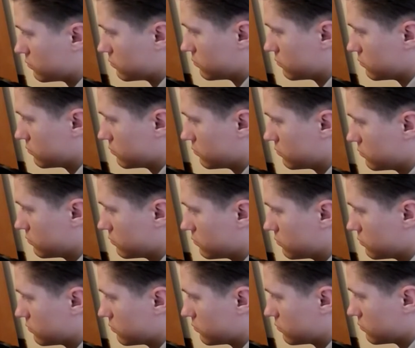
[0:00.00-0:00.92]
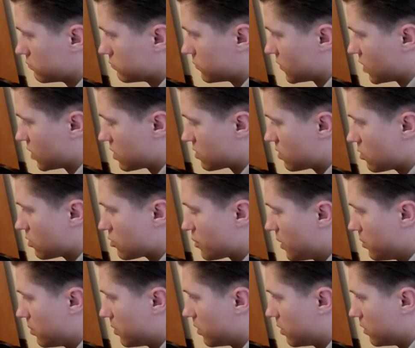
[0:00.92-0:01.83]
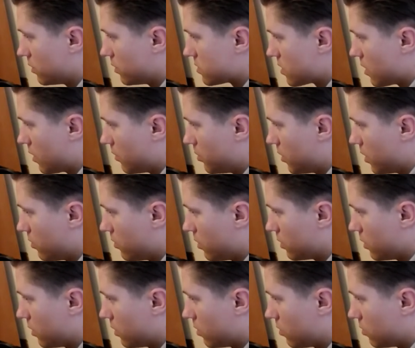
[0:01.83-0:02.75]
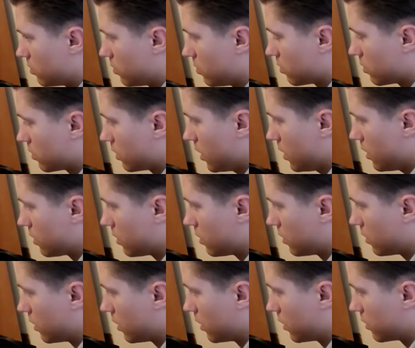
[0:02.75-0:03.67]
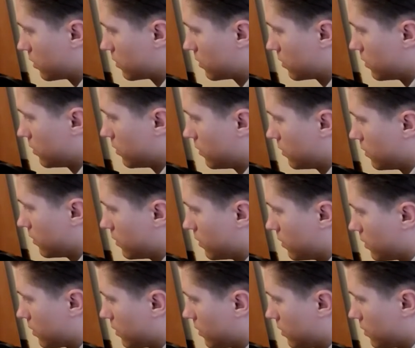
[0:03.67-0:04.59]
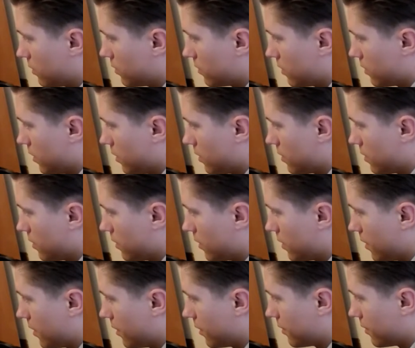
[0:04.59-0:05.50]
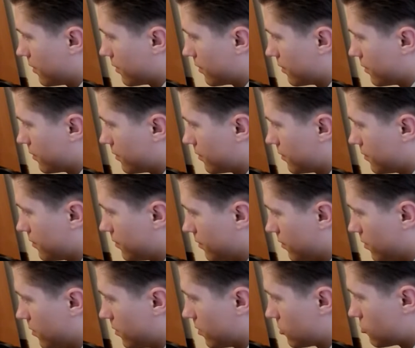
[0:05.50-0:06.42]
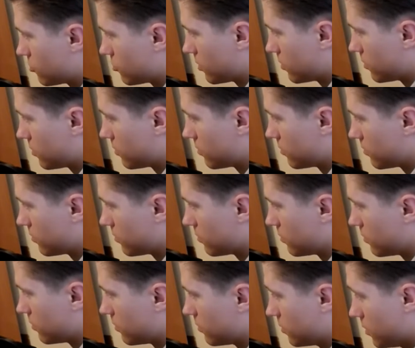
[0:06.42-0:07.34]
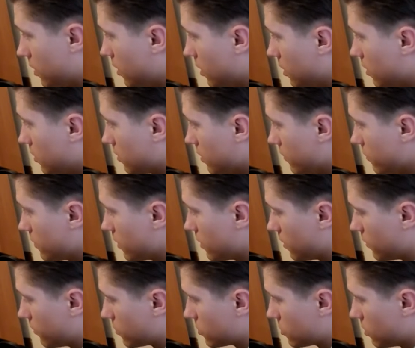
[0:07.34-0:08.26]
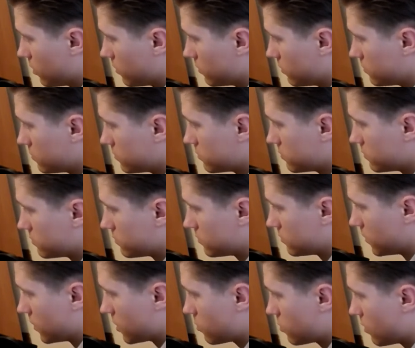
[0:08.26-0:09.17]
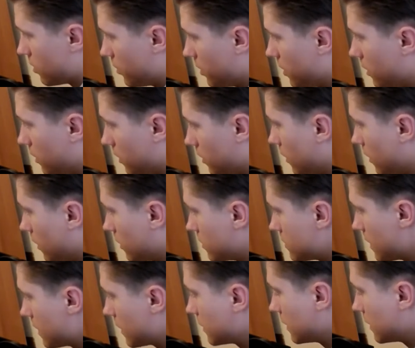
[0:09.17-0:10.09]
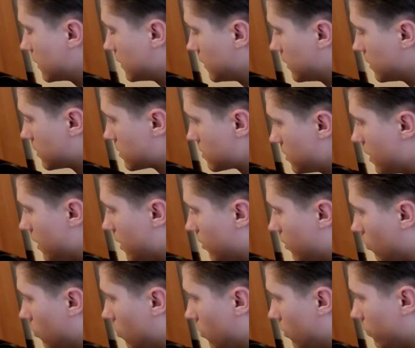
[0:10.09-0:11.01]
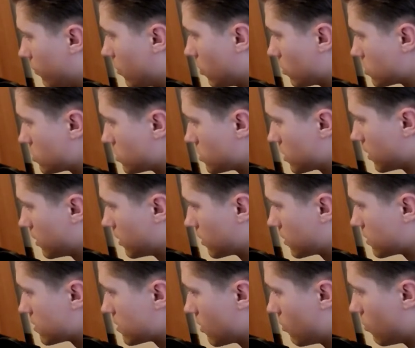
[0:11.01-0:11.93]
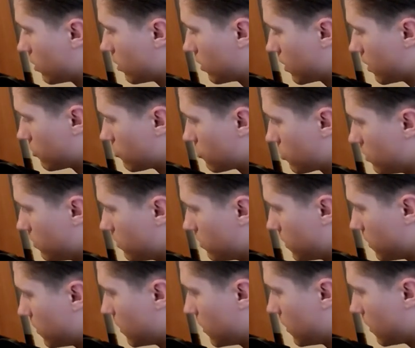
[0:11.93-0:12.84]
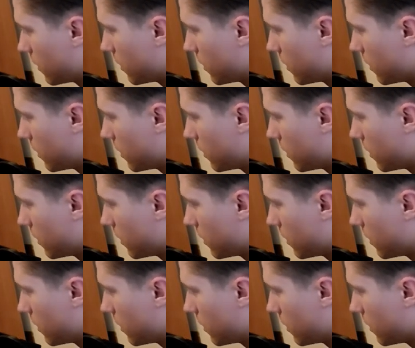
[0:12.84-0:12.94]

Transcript: Because mm. those people in Siberia, they don't look anything like, I think, anything like... Uh, More, more, more Asian looking. Yeah, yeah, right? Definitely for yeah, sure. Yeah, that's what I mean. It, technically, it's yeah. Of course, you could say one country, but then